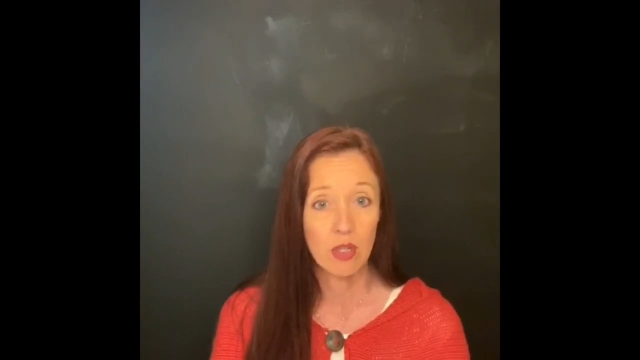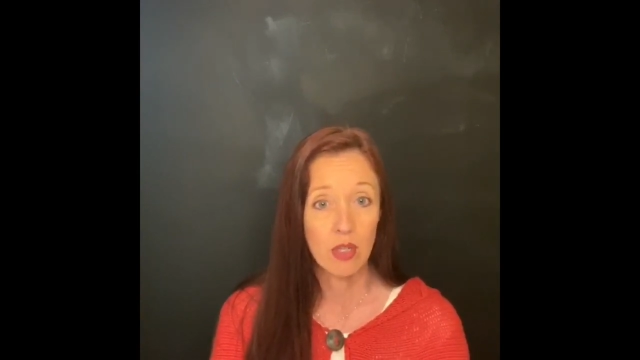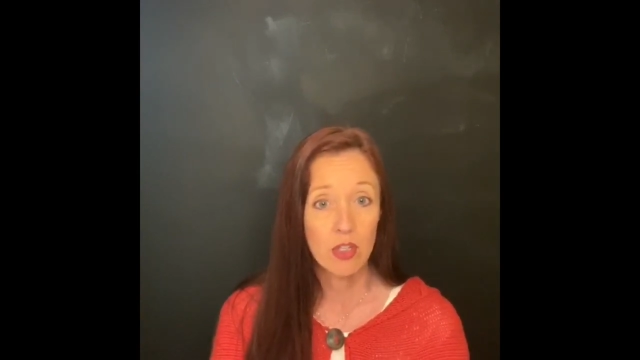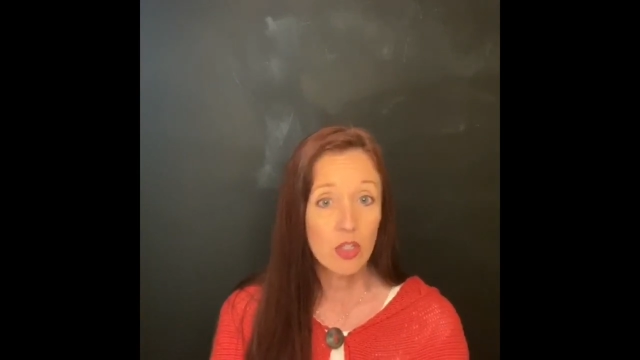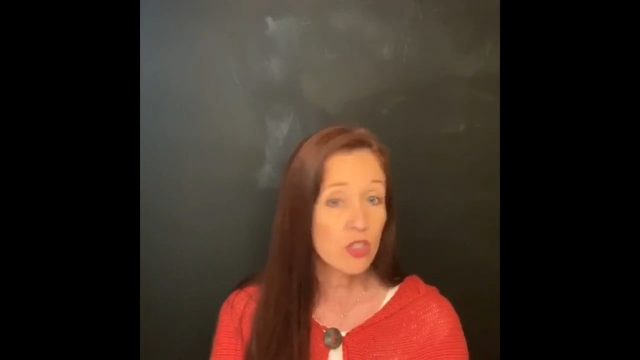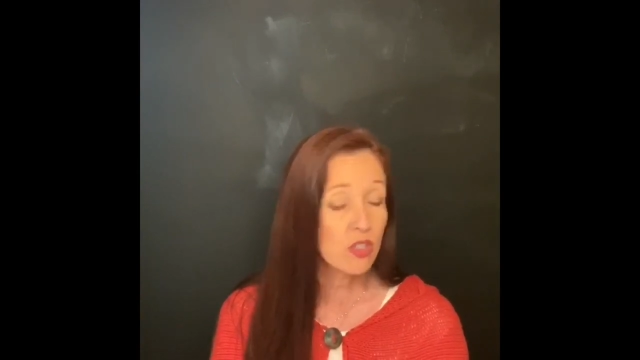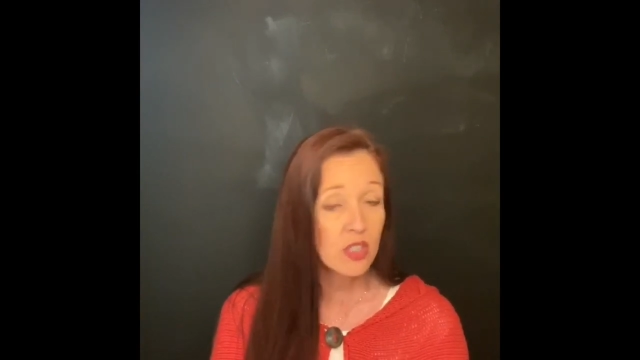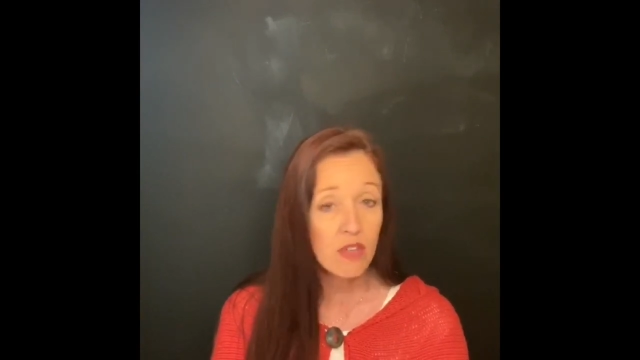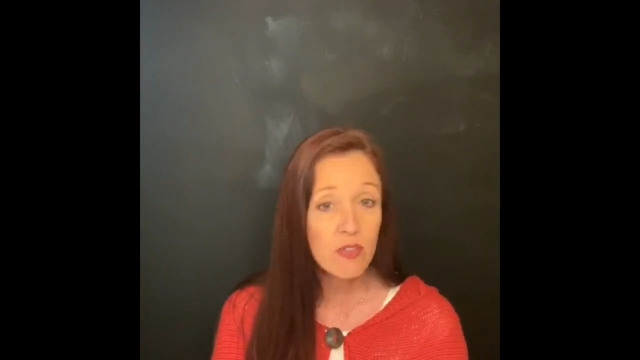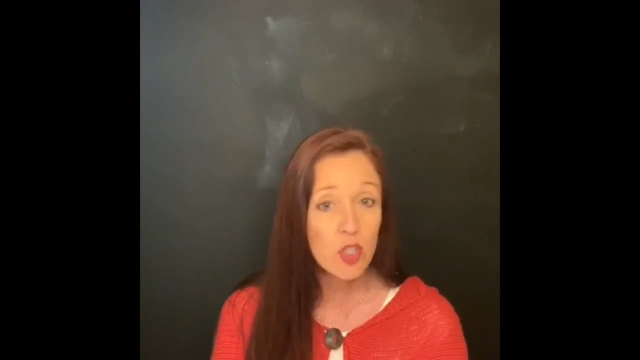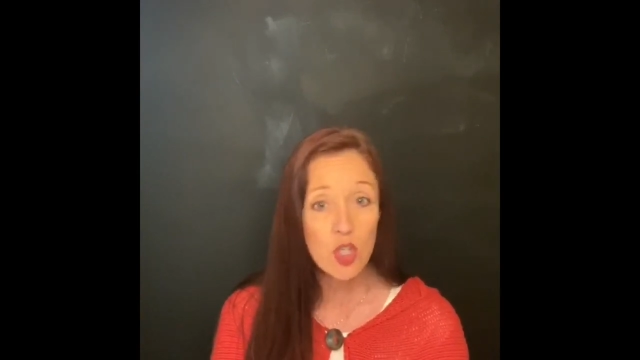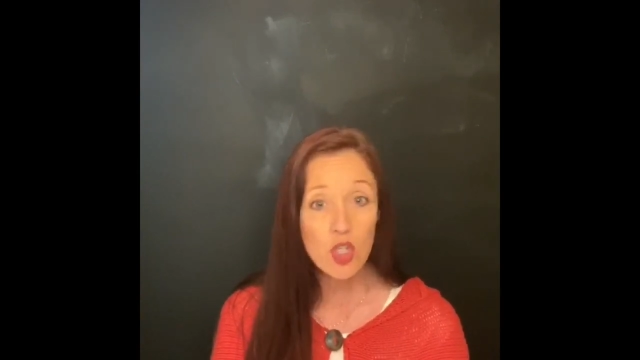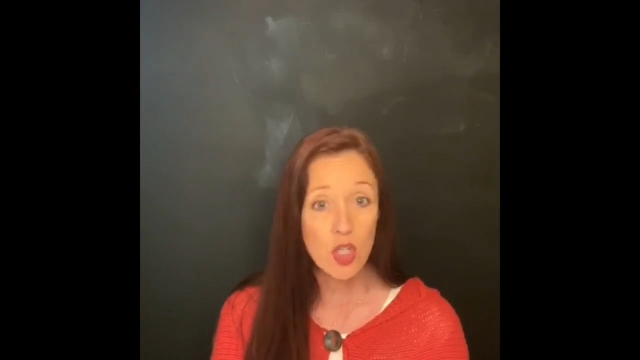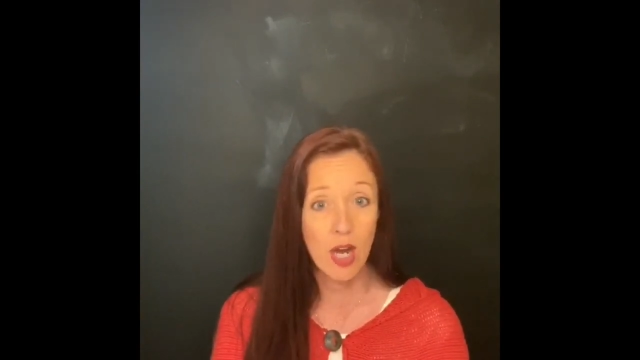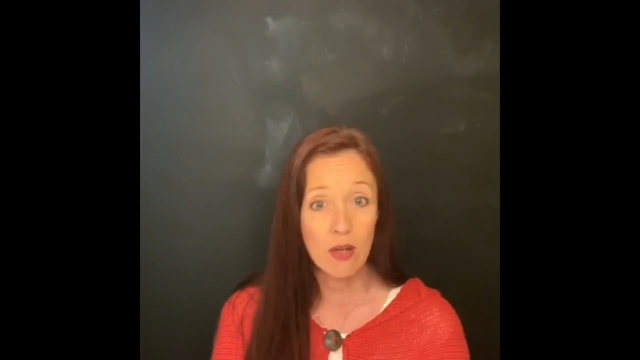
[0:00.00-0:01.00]
Just give us a
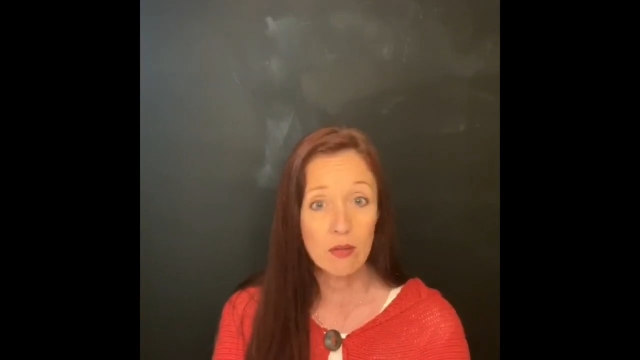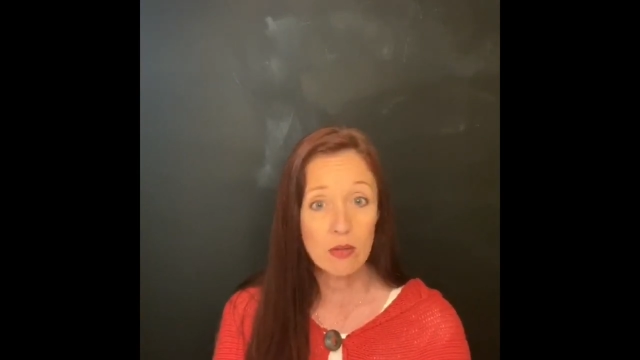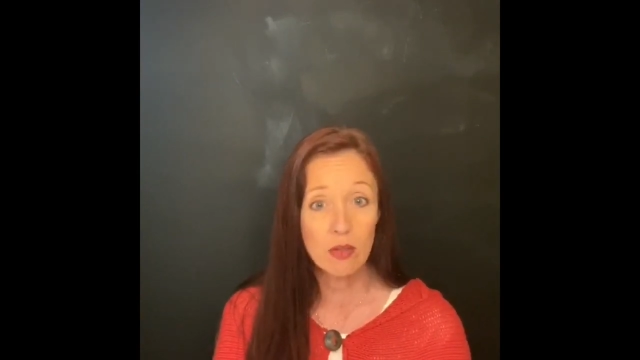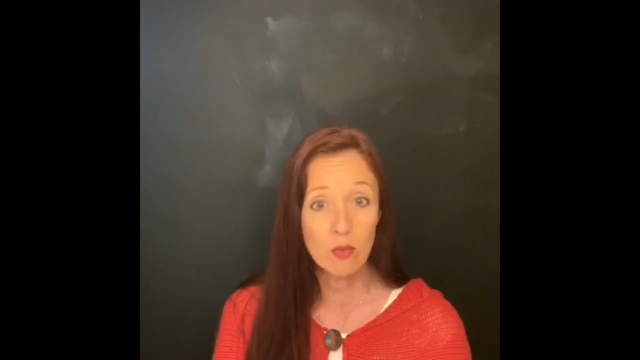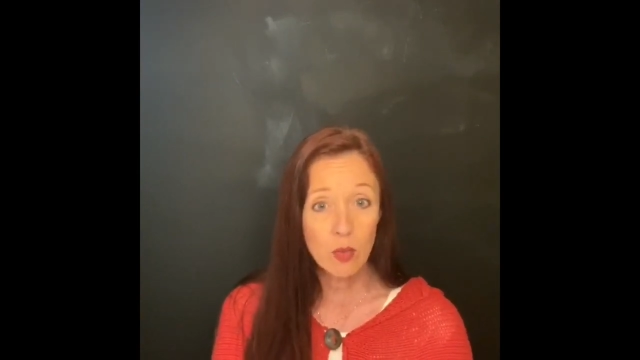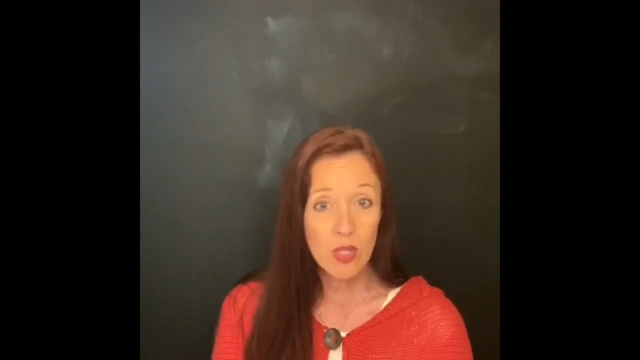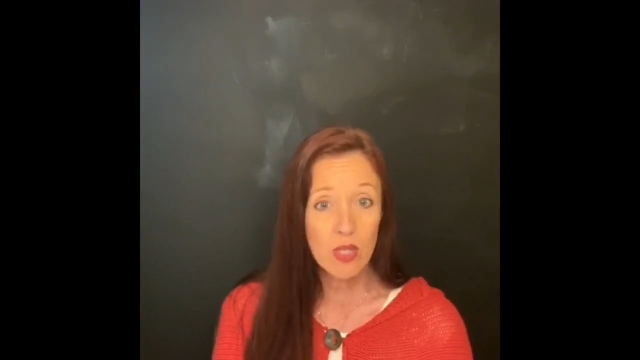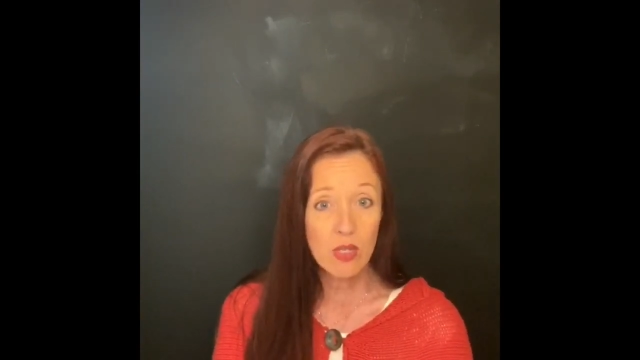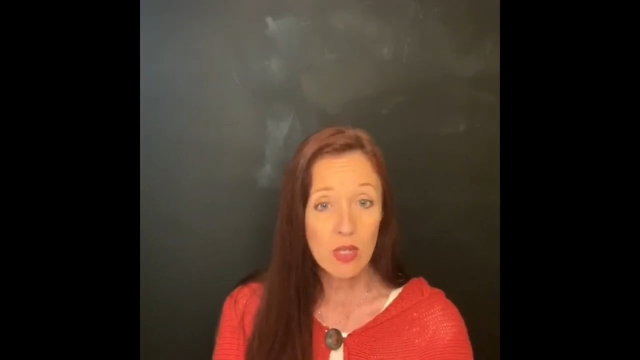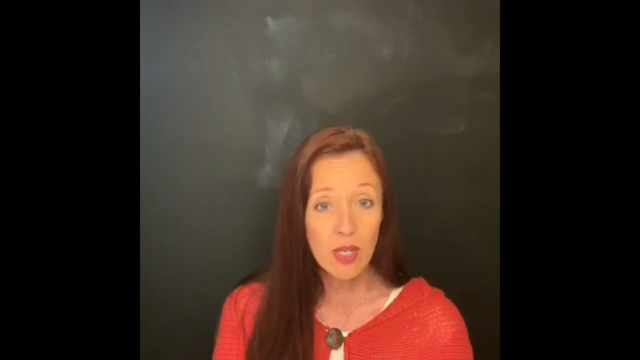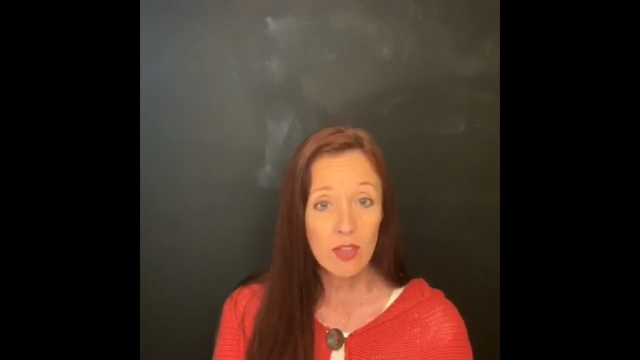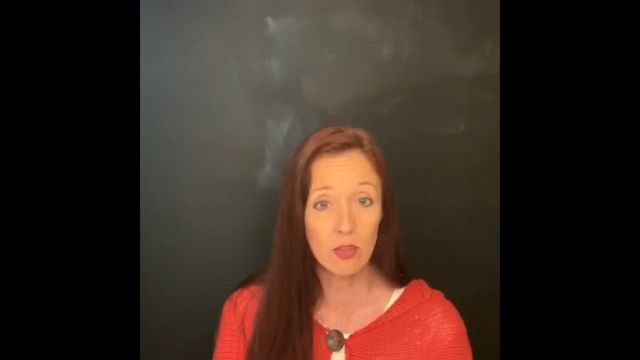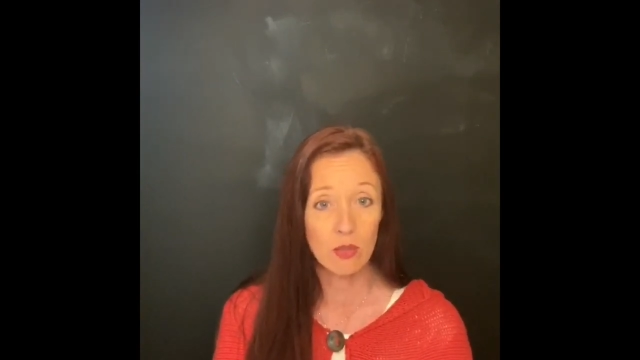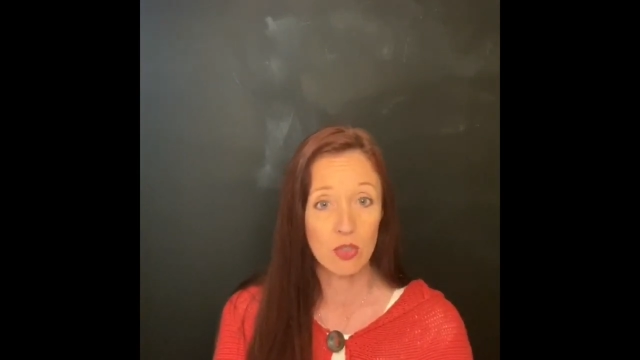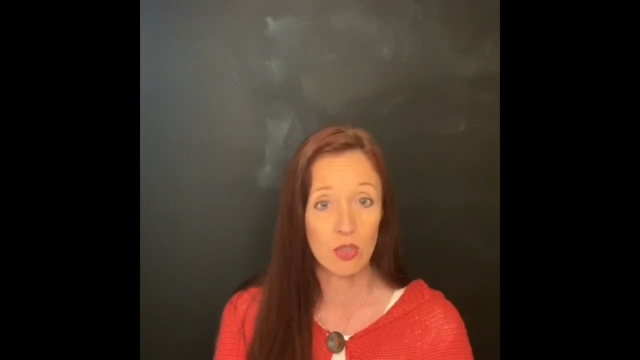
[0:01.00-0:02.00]
shout and we can get
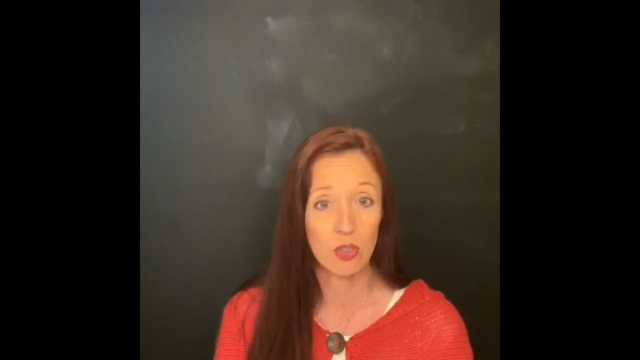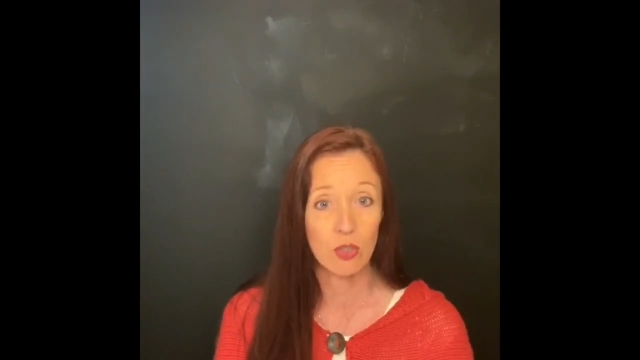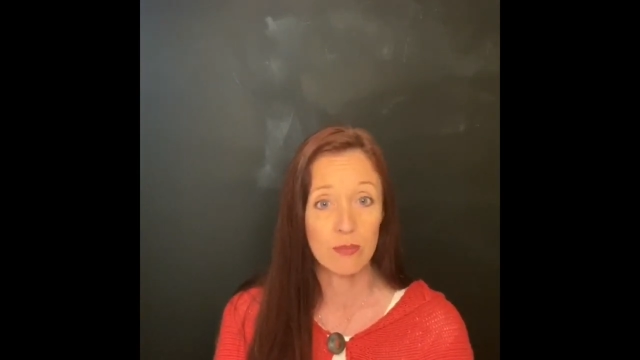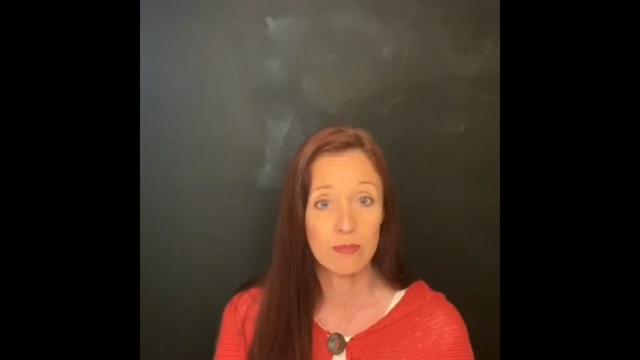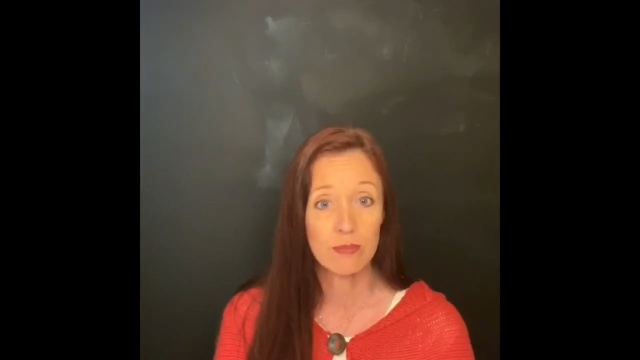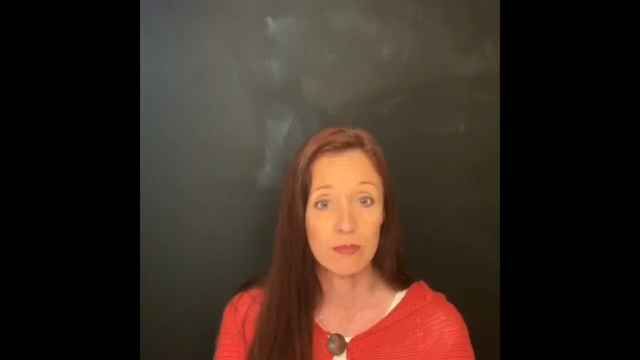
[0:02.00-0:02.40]
those to you.